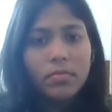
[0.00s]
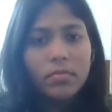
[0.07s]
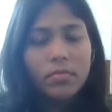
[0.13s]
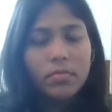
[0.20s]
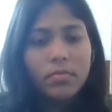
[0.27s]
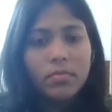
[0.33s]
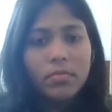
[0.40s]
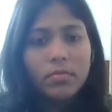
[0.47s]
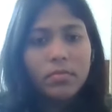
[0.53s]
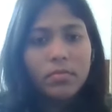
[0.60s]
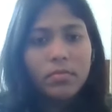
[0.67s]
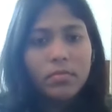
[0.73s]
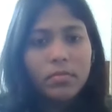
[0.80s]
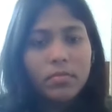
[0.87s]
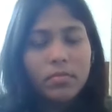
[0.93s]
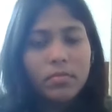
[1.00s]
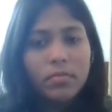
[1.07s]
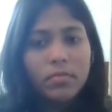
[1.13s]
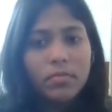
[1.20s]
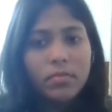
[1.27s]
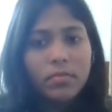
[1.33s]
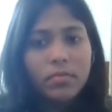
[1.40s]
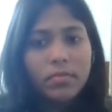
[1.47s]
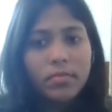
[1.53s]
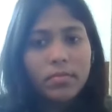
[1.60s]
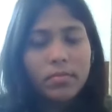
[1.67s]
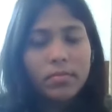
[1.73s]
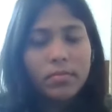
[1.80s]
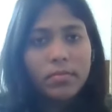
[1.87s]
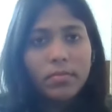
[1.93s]

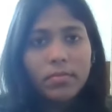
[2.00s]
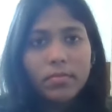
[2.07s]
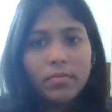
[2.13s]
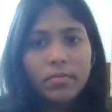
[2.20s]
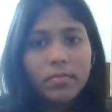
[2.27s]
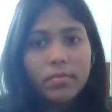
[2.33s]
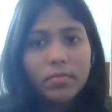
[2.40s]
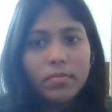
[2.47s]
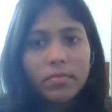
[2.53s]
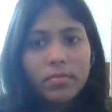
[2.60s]
[no speech]